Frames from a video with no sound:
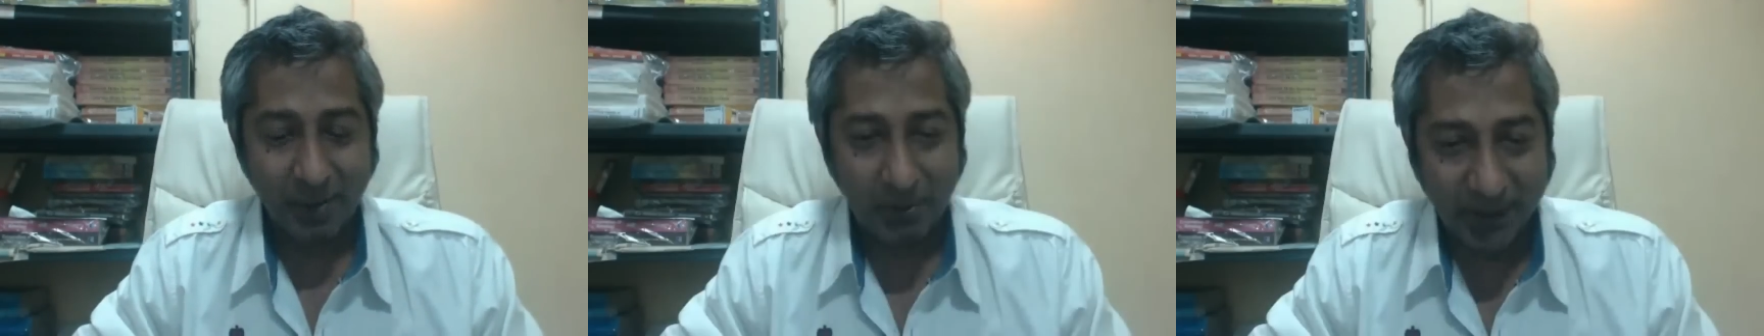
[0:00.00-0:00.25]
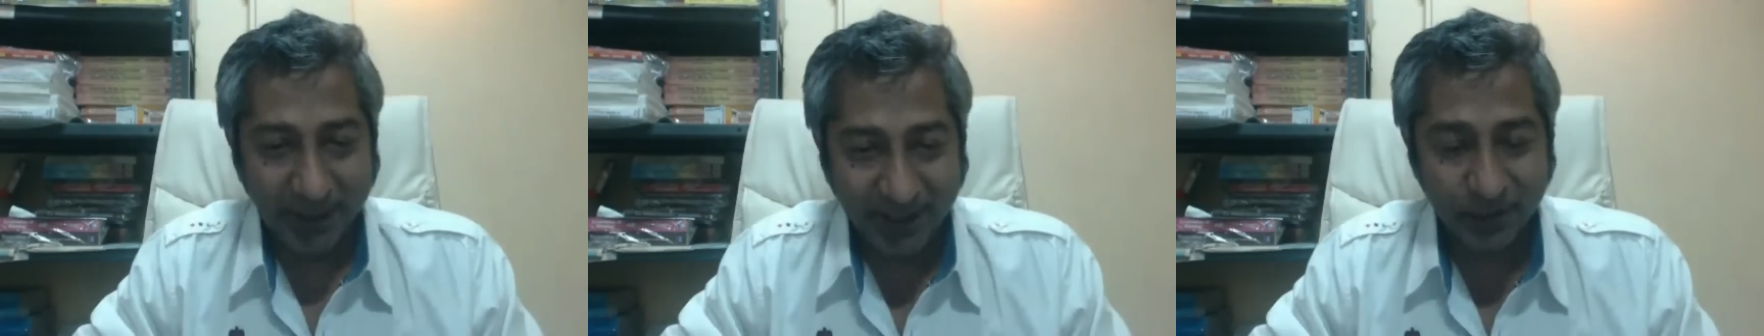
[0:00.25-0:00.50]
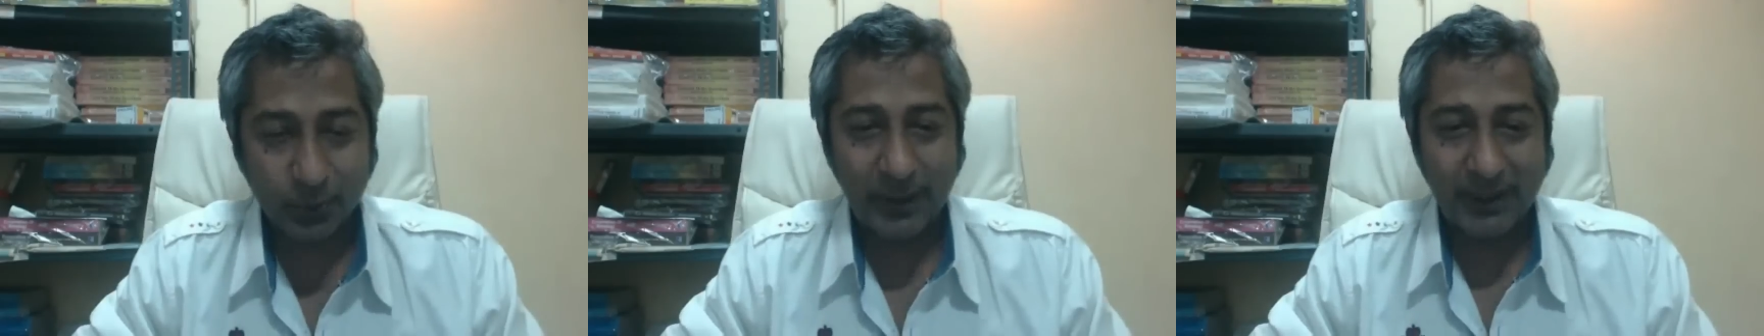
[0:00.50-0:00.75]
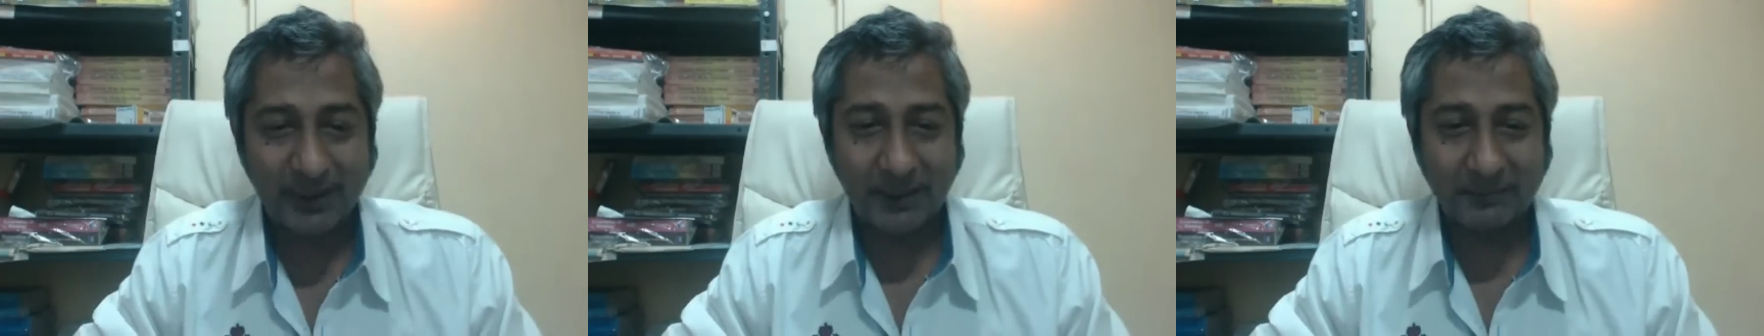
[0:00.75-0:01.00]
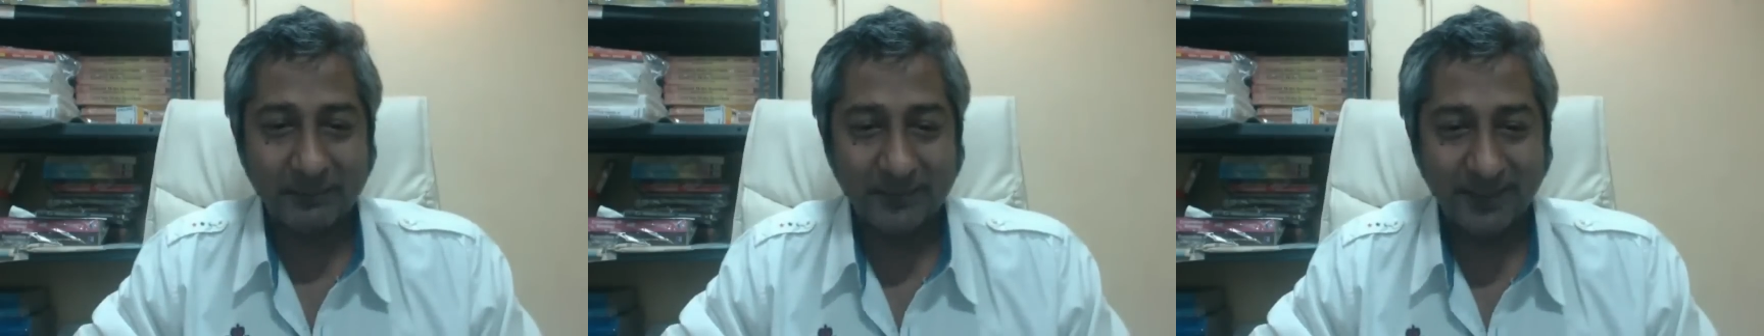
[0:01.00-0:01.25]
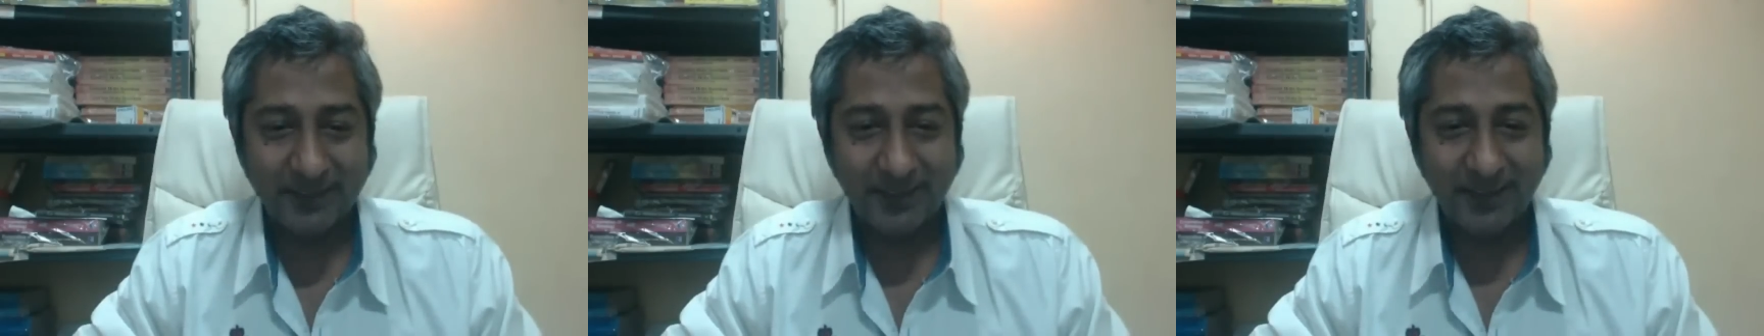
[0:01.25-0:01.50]
Please welcome
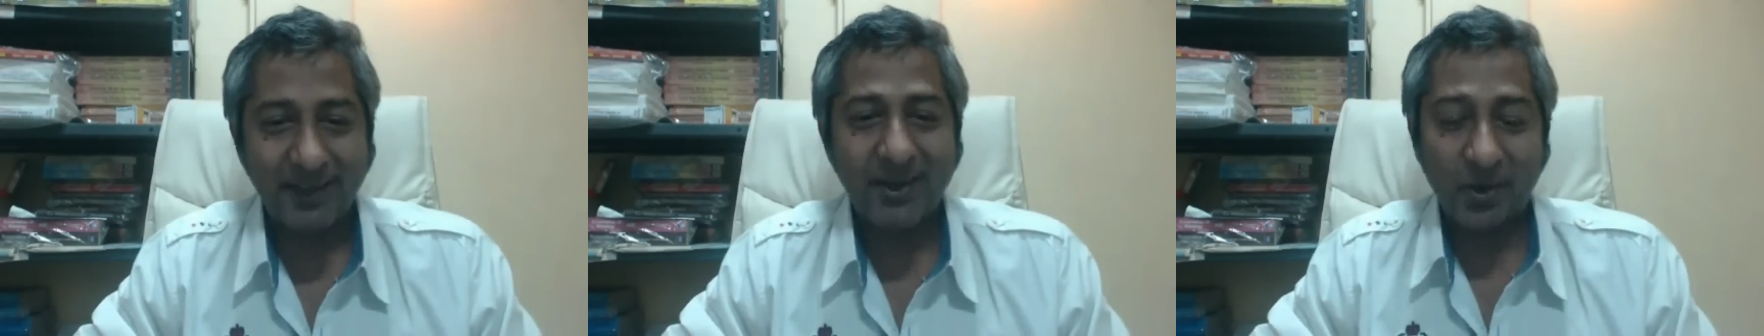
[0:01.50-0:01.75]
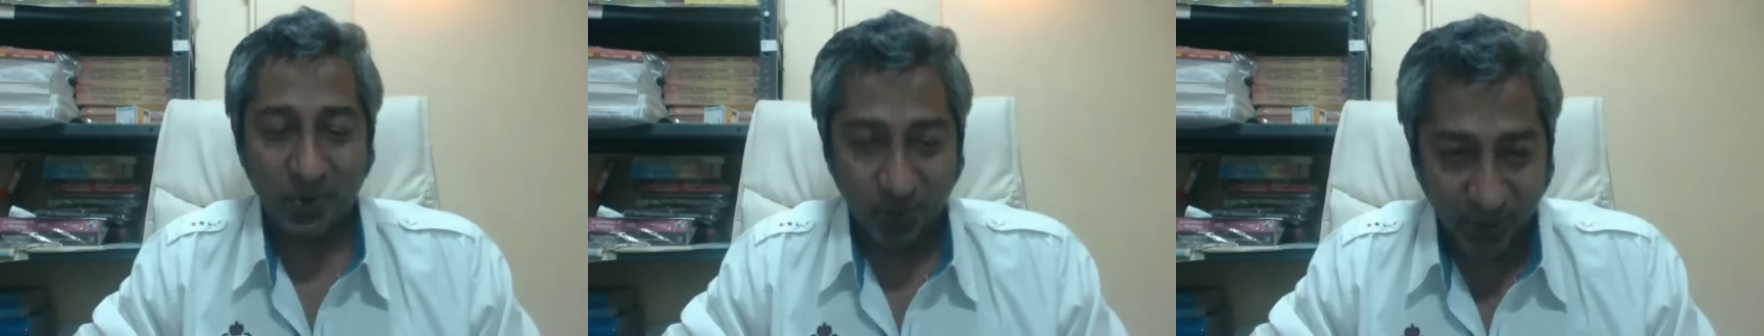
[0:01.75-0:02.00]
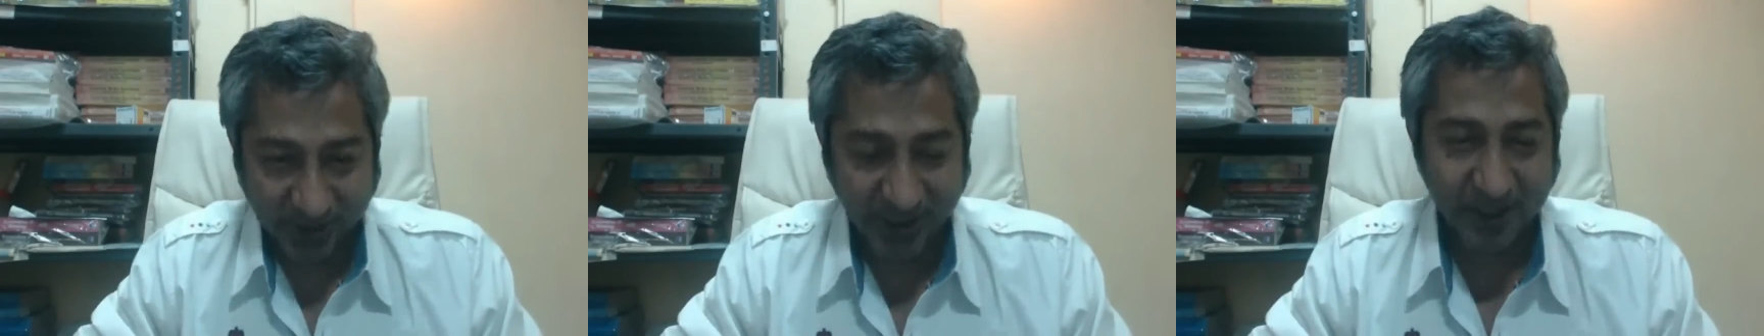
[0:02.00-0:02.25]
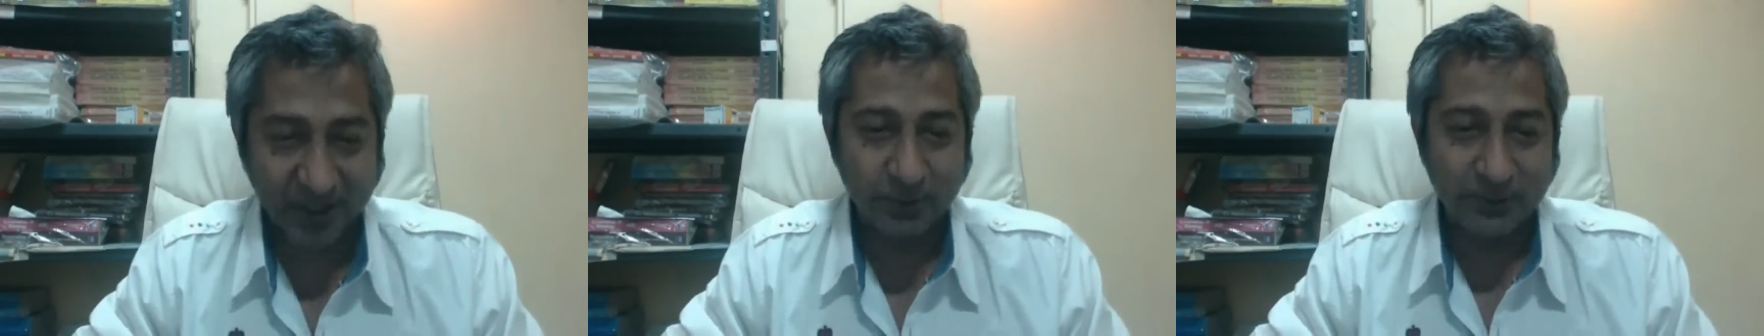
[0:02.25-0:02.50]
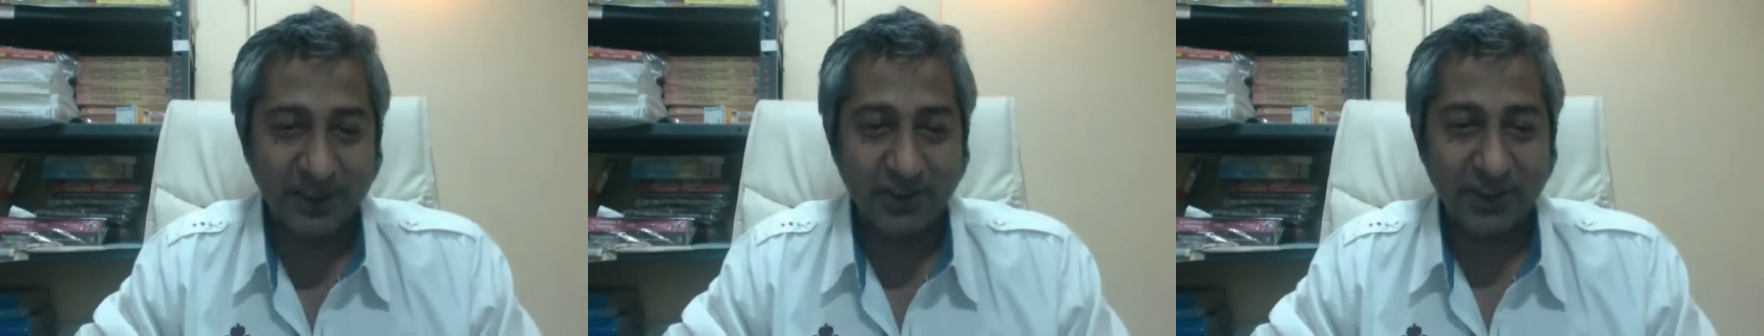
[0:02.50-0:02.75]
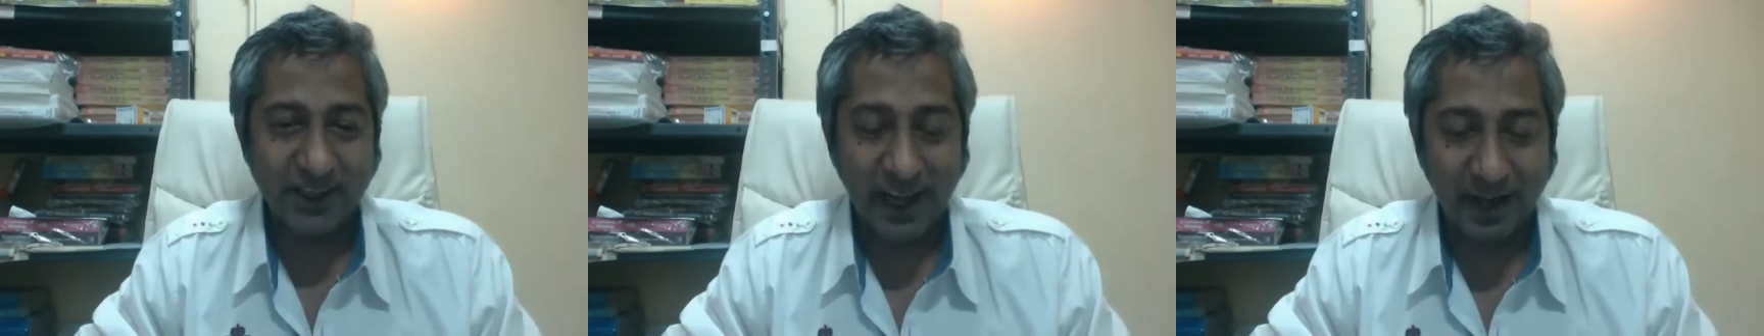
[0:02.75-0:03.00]
Vandana Gupta
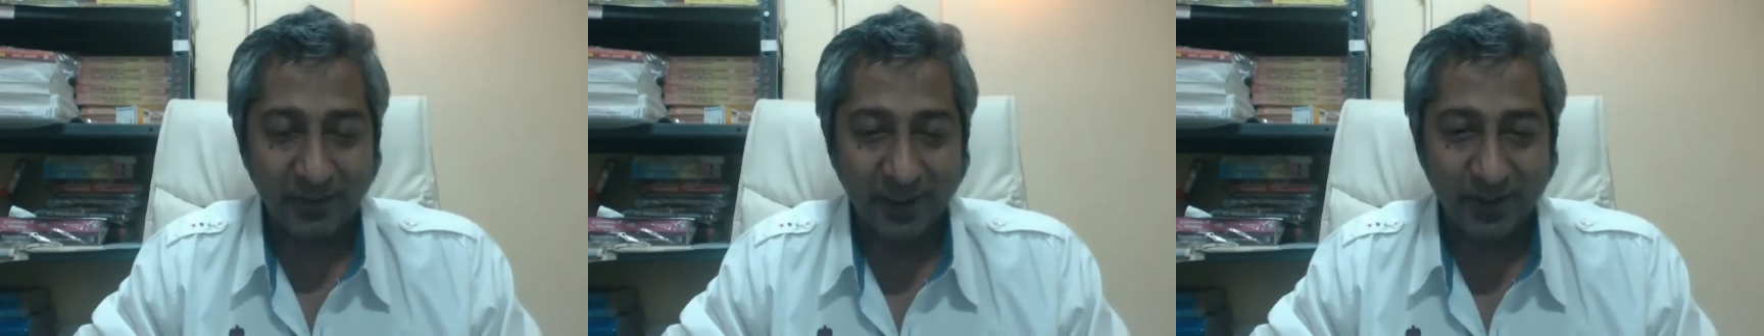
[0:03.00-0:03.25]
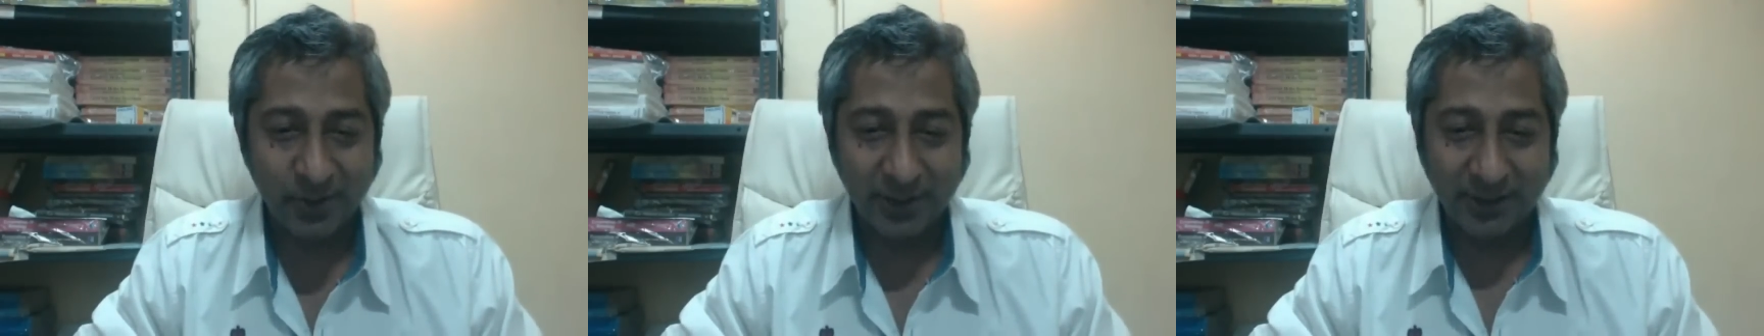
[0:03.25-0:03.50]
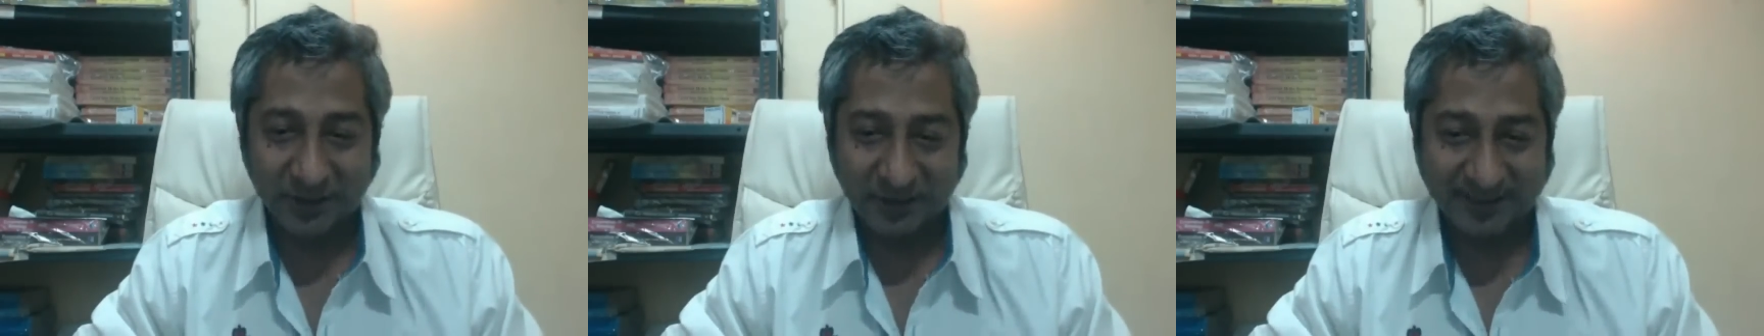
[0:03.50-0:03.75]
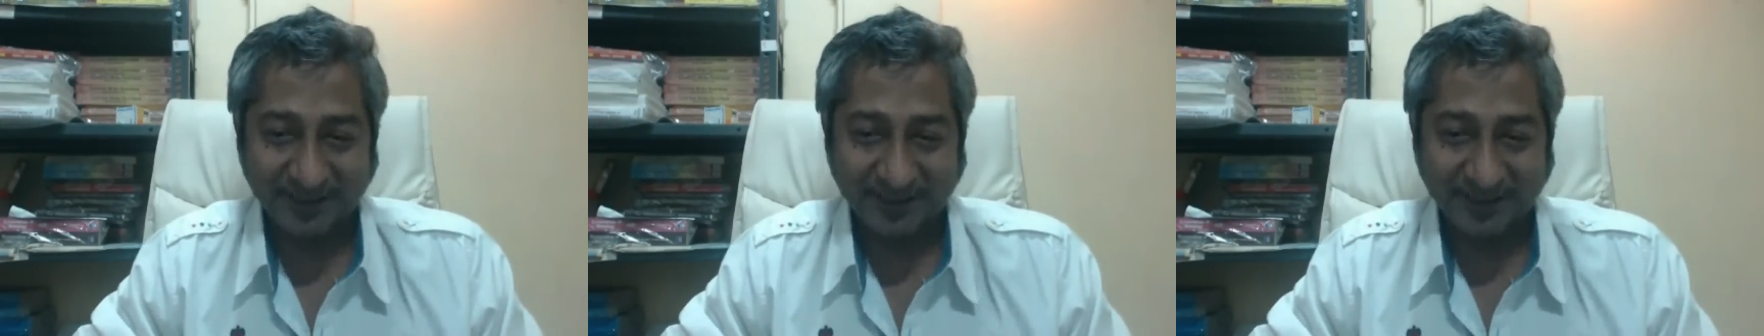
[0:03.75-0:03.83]
ji. How are you doing?